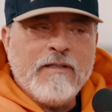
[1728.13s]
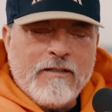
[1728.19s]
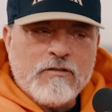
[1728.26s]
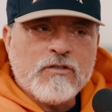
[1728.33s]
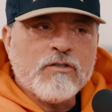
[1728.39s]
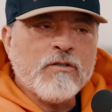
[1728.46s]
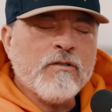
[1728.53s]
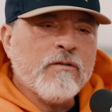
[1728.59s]

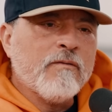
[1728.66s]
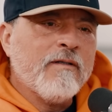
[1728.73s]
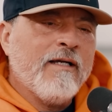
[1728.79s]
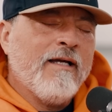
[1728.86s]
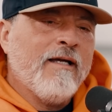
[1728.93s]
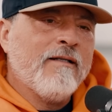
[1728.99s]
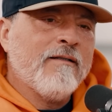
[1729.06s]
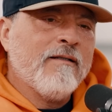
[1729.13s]
That's true.
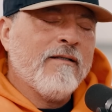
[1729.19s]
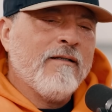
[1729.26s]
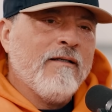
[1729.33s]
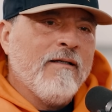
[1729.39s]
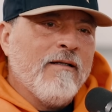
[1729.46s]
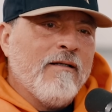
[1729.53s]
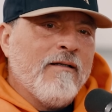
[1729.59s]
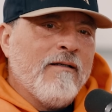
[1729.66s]
And
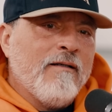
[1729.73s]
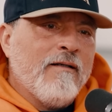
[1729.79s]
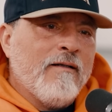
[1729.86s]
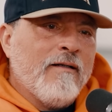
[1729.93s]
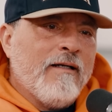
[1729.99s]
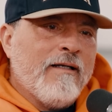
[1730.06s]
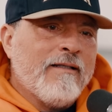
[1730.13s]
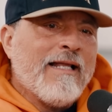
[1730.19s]

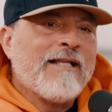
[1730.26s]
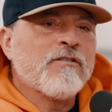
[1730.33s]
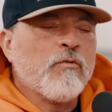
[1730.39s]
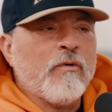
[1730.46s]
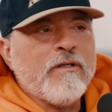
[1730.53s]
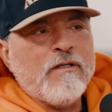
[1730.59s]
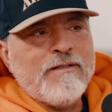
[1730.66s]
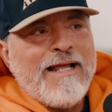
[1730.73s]
that's
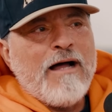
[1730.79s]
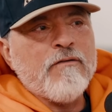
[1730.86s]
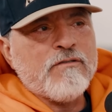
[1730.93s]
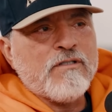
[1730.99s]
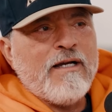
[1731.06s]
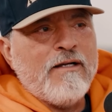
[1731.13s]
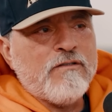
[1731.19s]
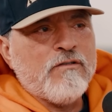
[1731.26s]
one of the
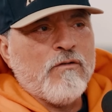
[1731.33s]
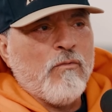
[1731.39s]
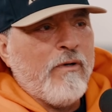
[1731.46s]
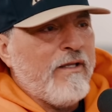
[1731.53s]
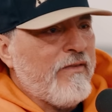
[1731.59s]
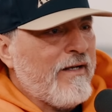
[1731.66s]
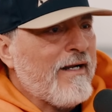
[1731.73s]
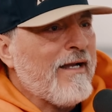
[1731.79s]
downsides of the
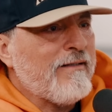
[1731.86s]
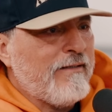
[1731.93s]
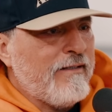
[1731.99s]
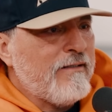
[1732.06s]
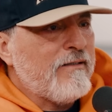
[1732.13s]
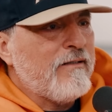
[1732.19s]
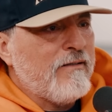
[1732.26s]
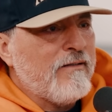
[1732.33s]
way that I
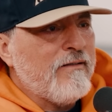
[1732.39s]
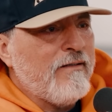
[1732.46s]
lead.